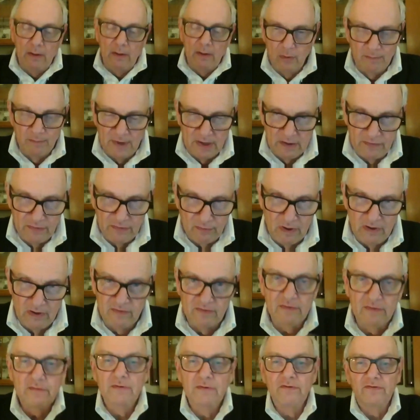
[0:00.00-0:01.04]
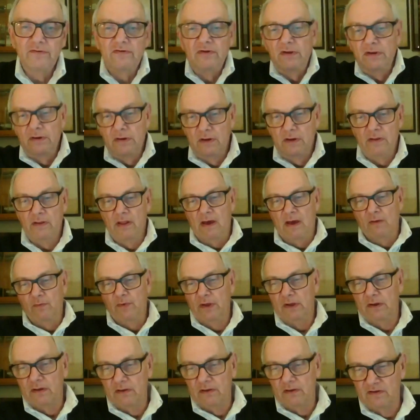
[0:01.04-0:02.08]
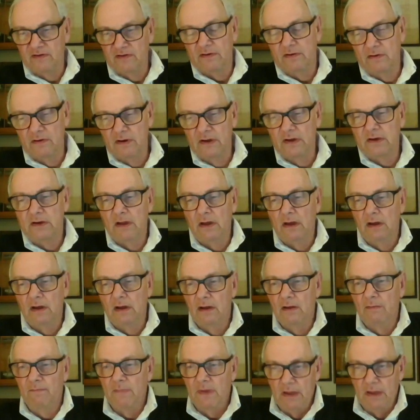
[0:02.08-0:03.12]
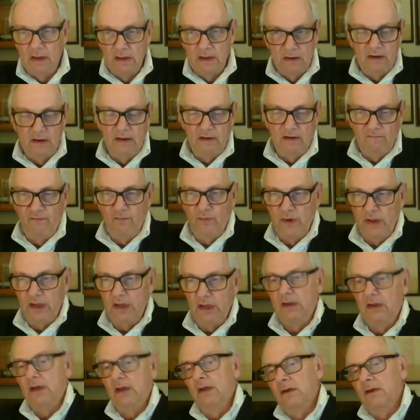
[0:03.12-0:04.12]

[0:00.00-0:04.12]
I will make the resolution that we consider it. And if I